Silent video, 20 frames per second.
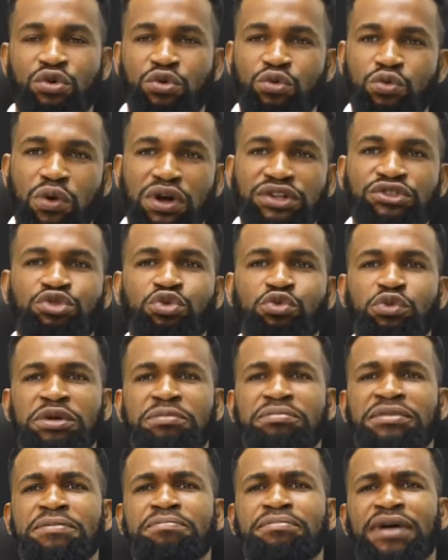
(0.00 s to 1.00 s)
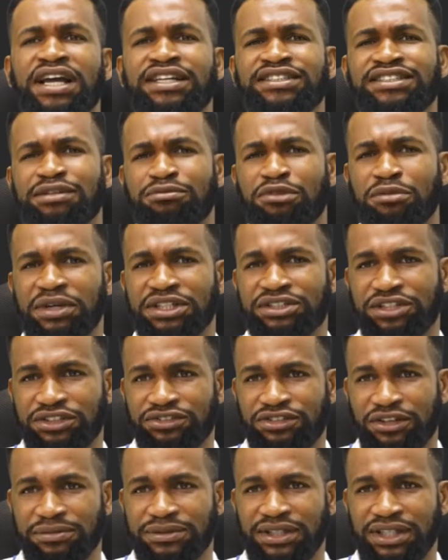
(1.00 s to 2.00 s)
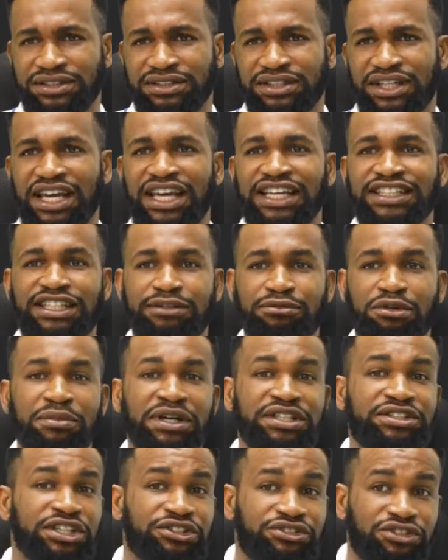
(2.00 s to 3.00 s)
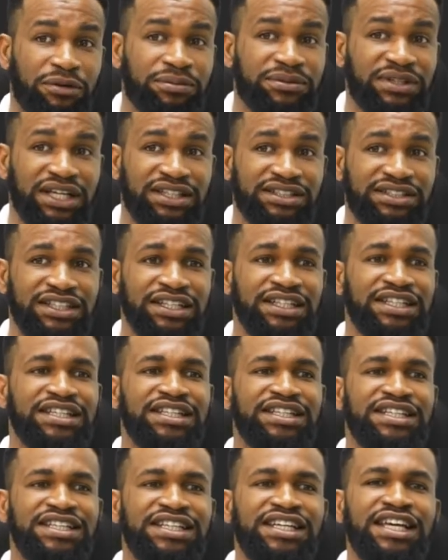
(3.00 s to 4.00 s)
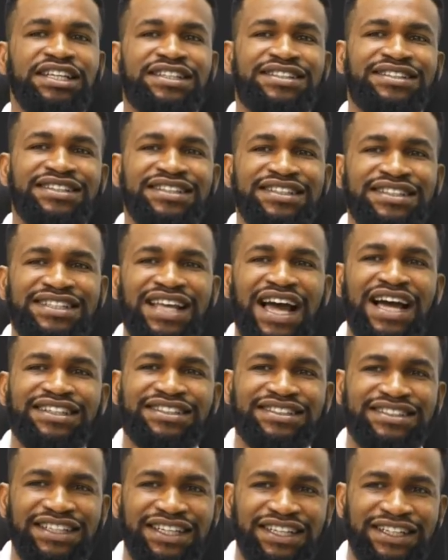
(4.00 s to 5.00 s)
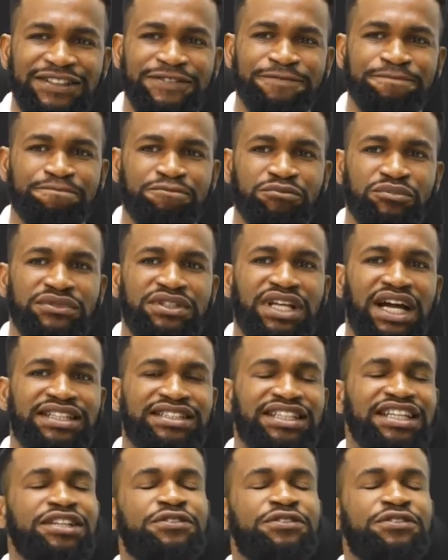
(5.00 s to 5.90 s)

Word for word: What do we mean by thermometric substance? A thermometric substance is that thing that